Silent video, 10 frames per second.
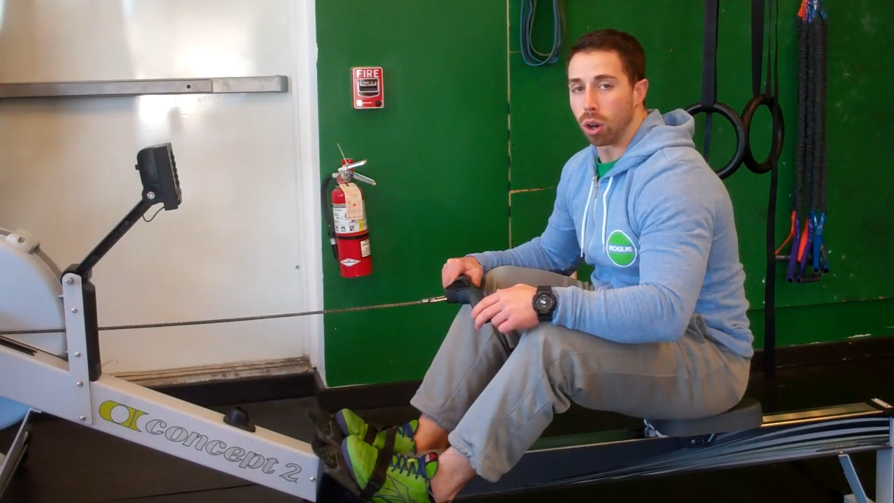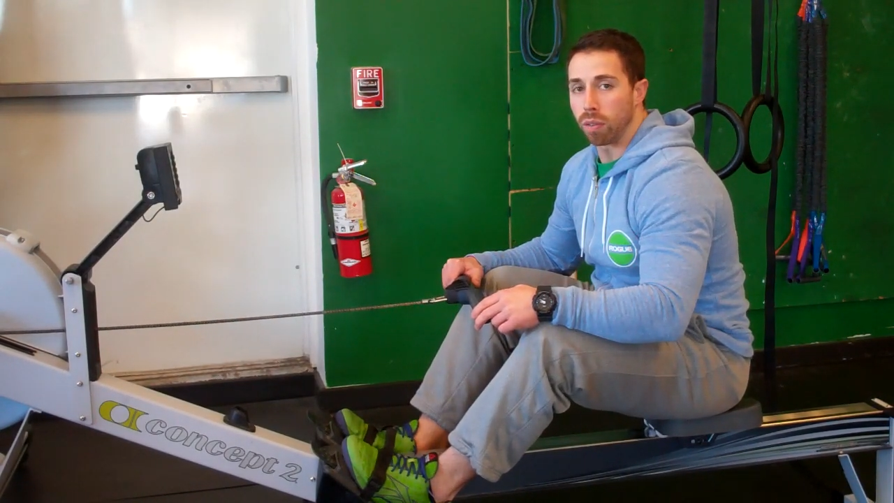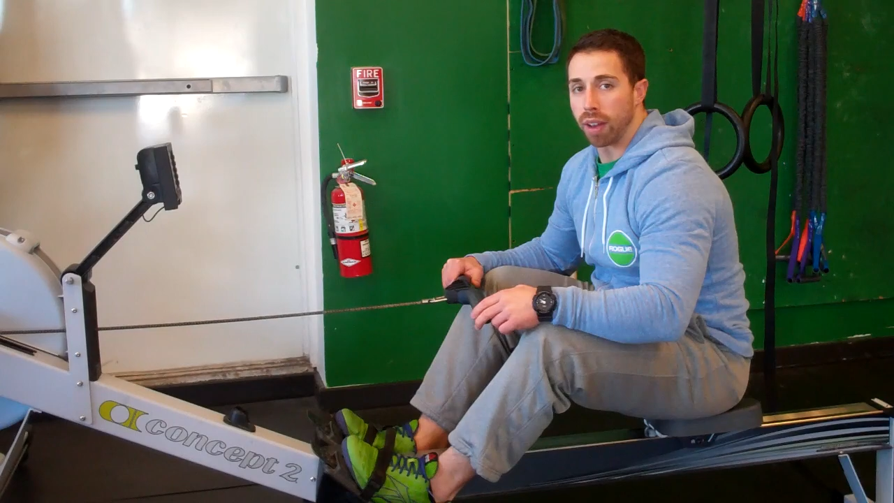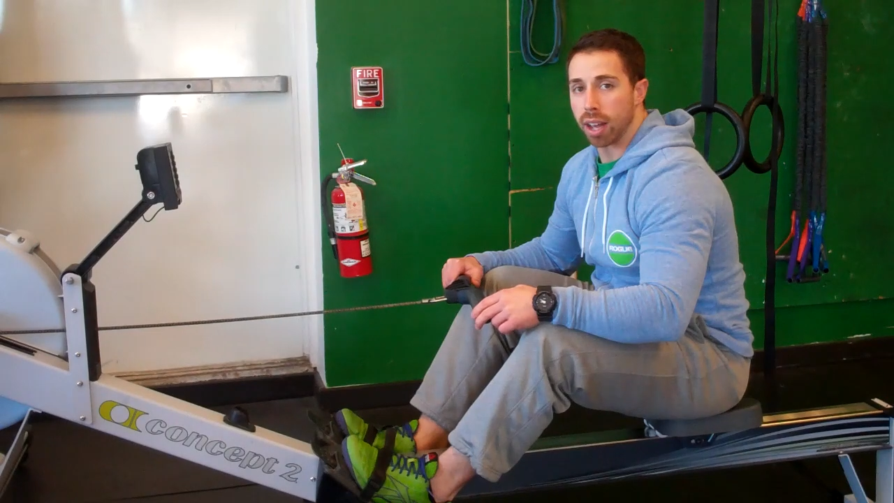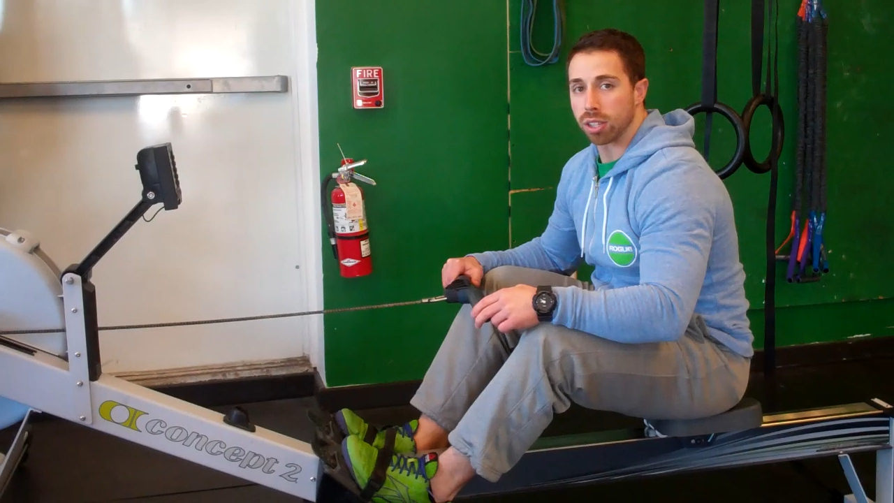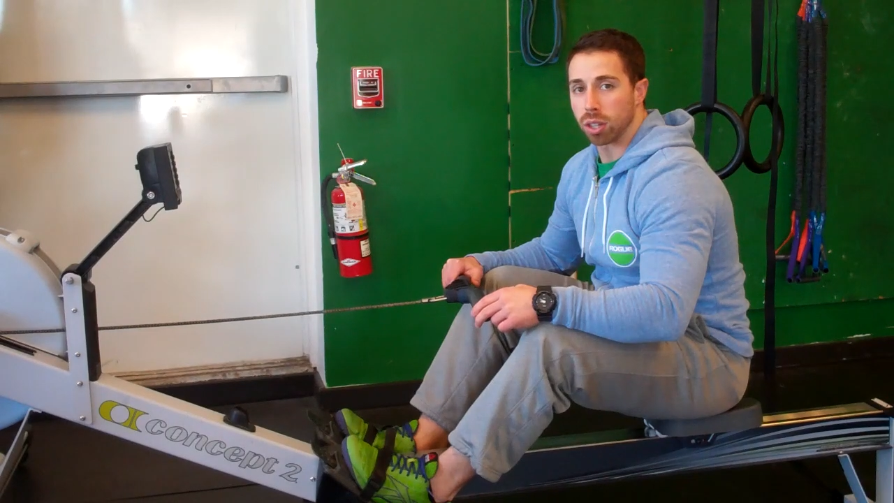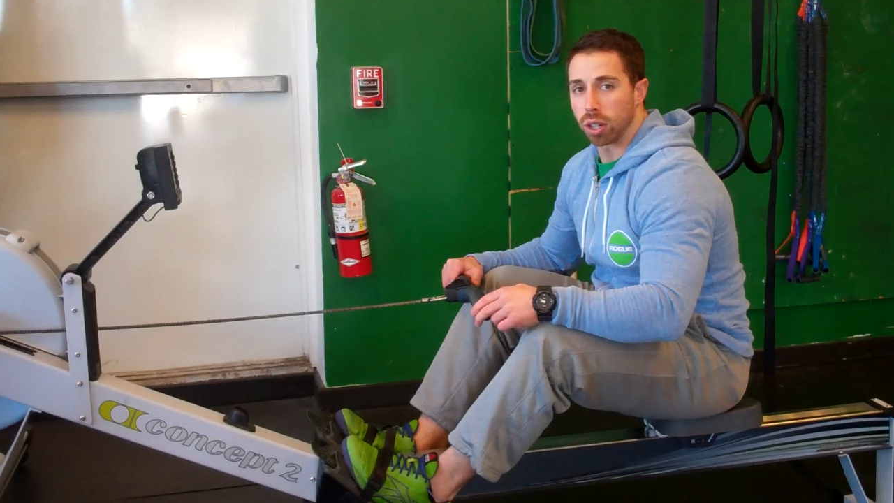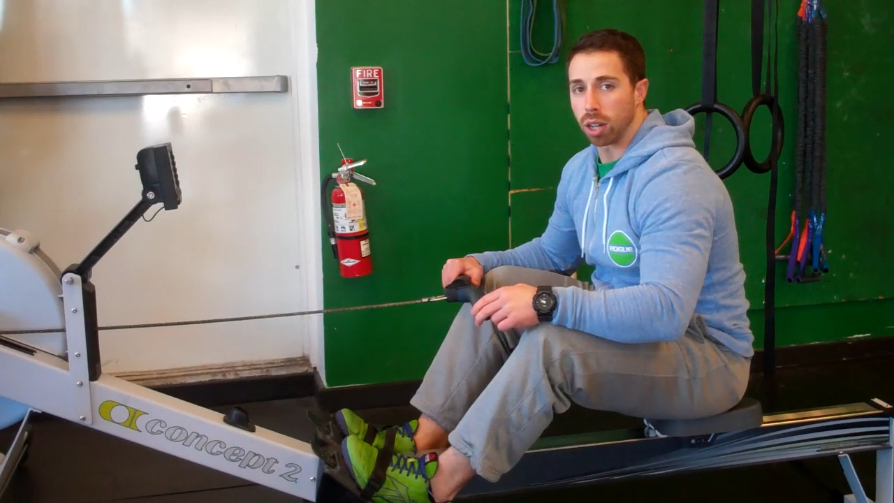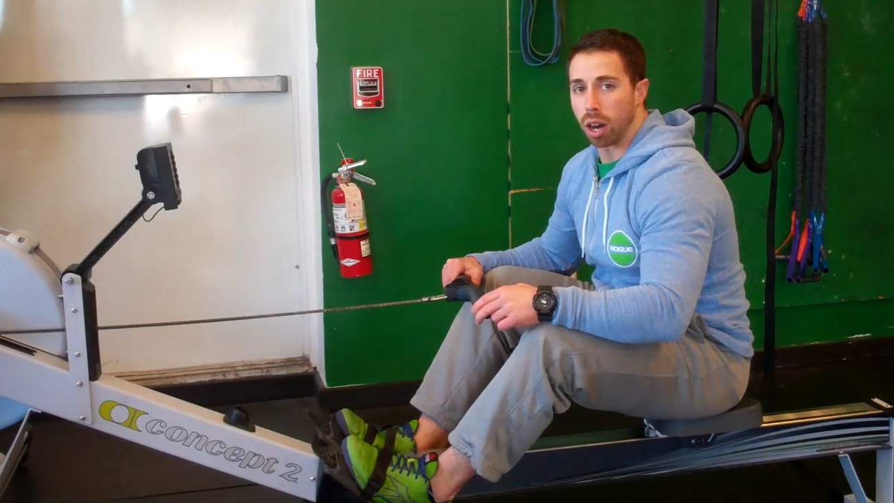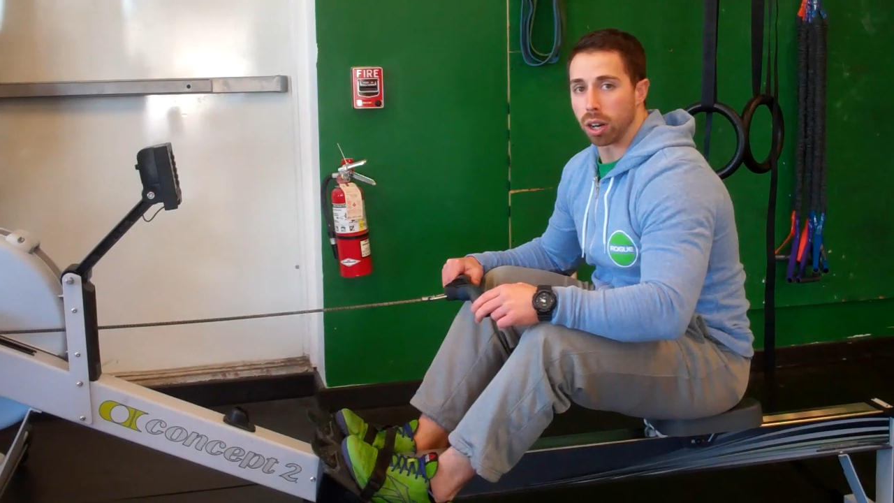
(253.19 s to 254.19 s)
faster
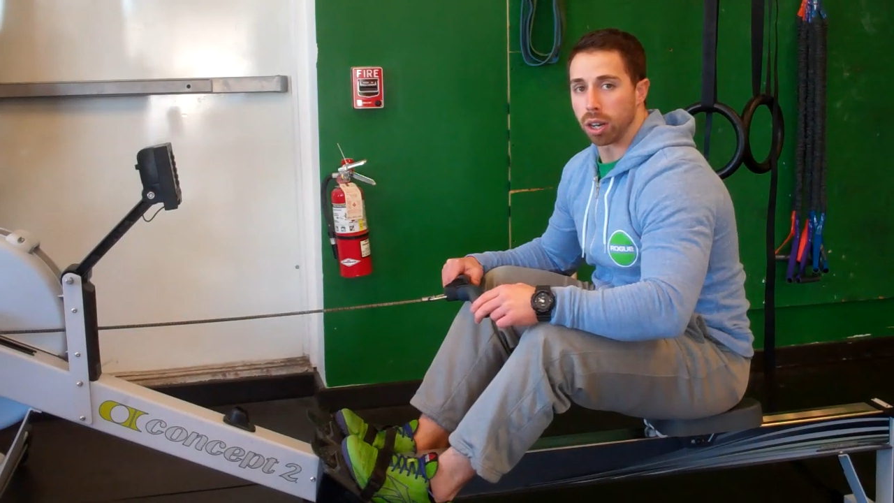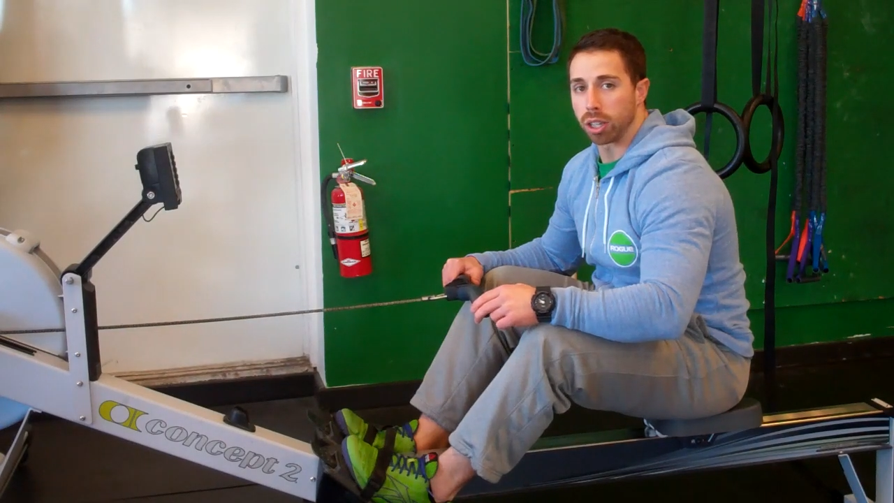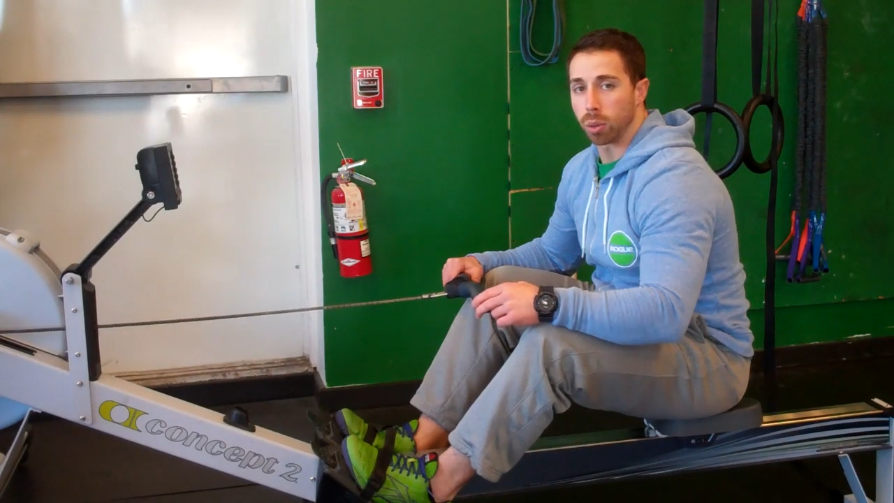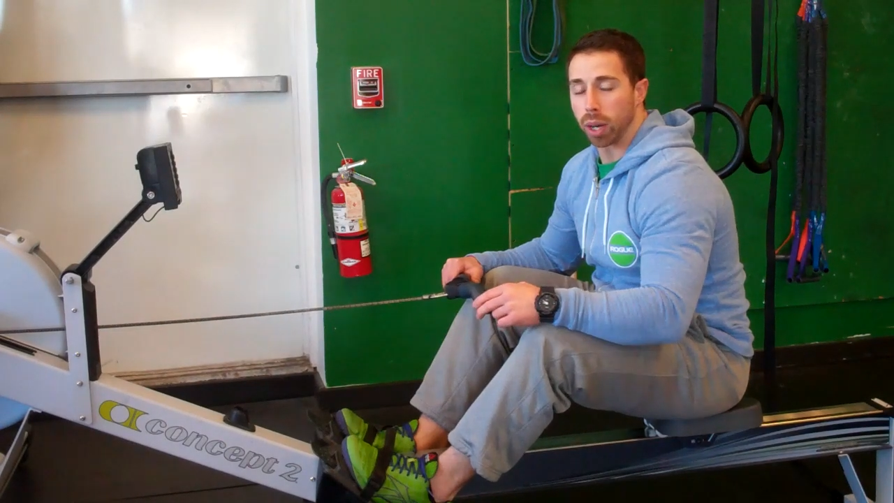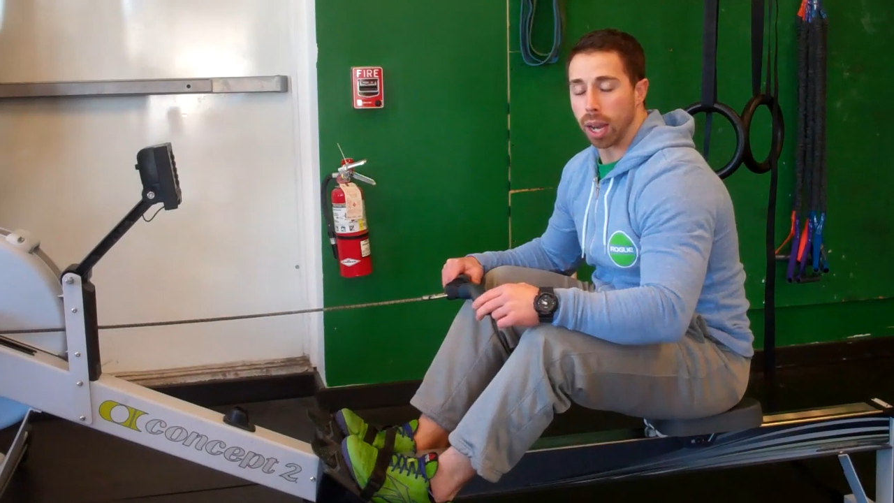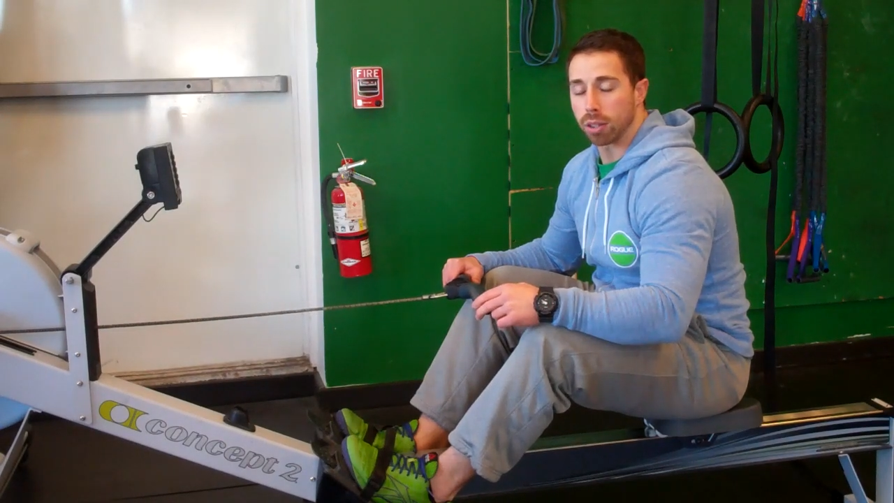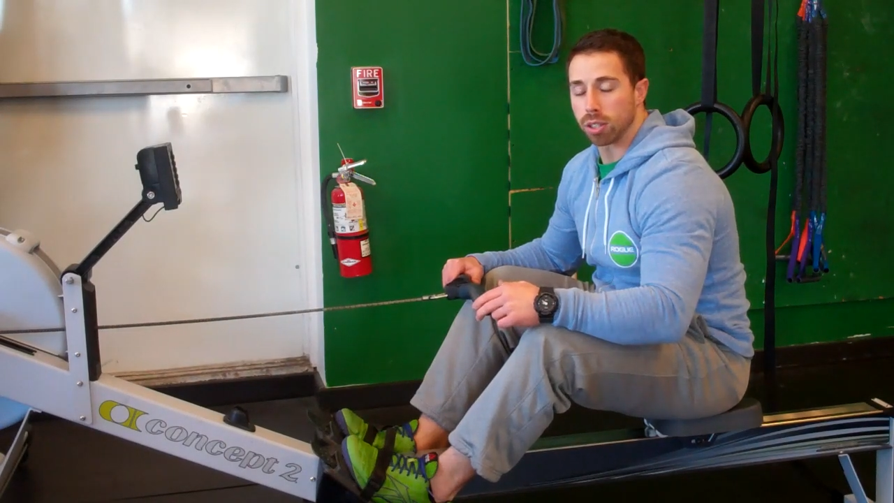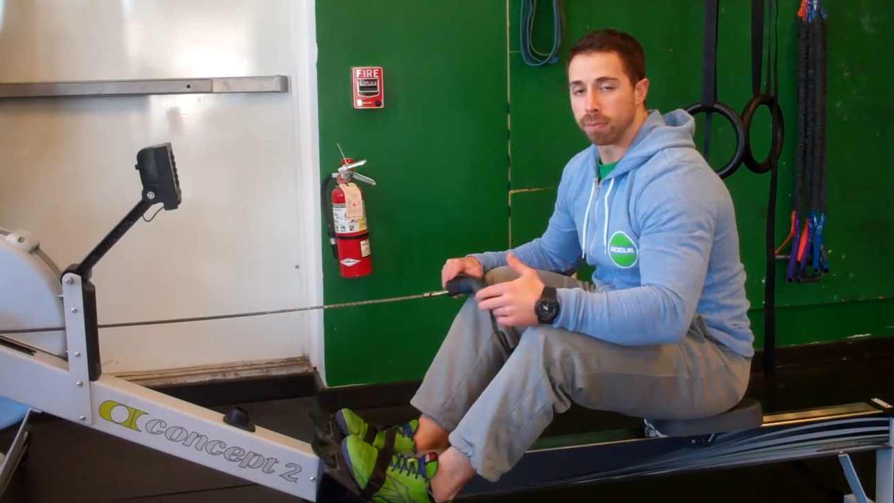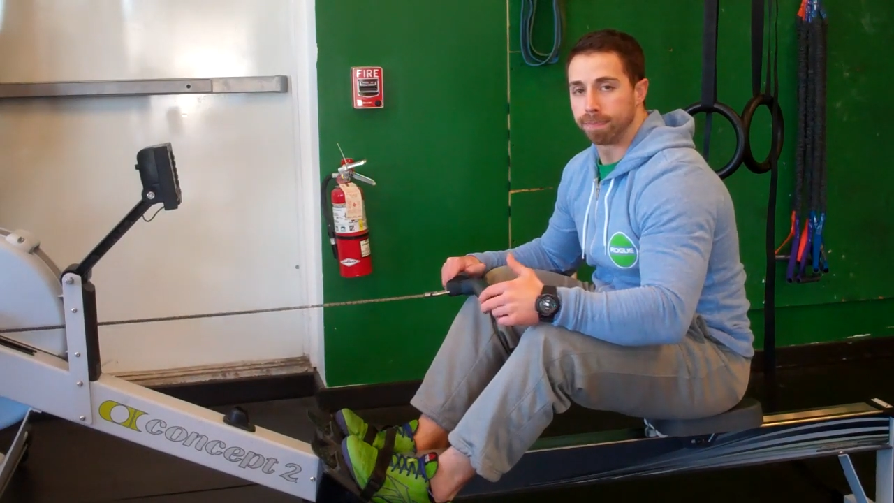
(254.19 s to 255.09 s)
and harder in your workouts.